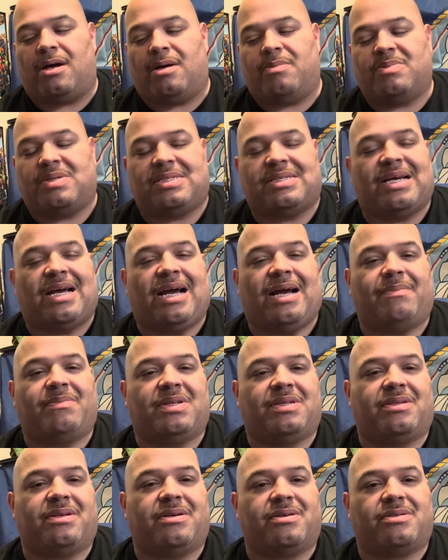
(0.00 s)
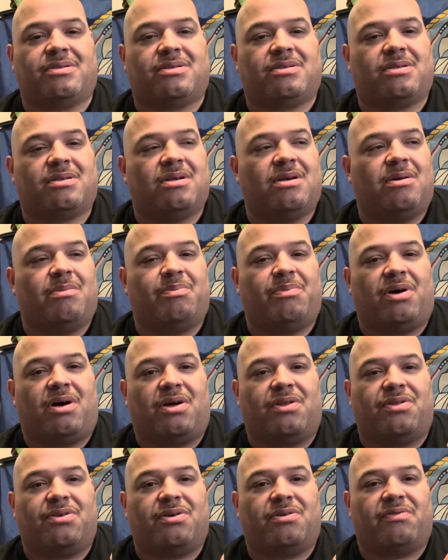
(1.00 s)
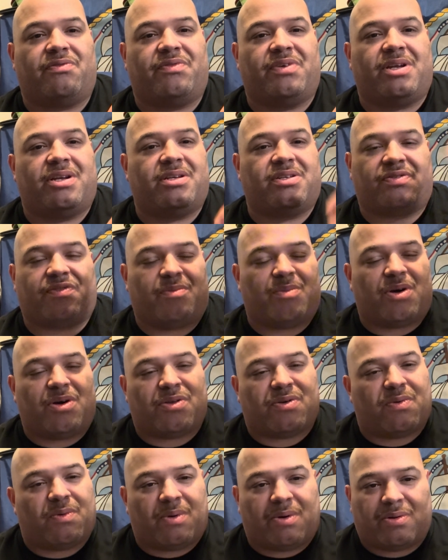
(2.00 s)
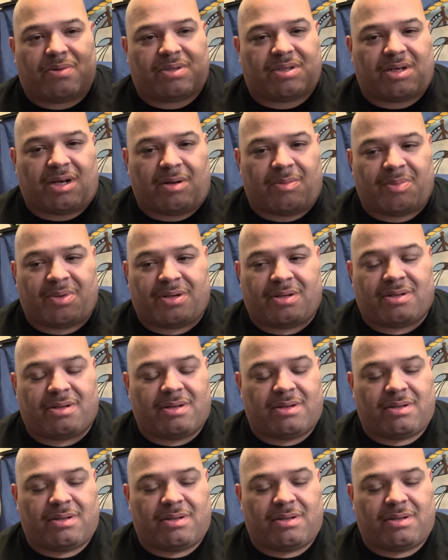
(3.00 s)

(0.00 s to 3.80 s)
Sam that there's other villains from other worlds coming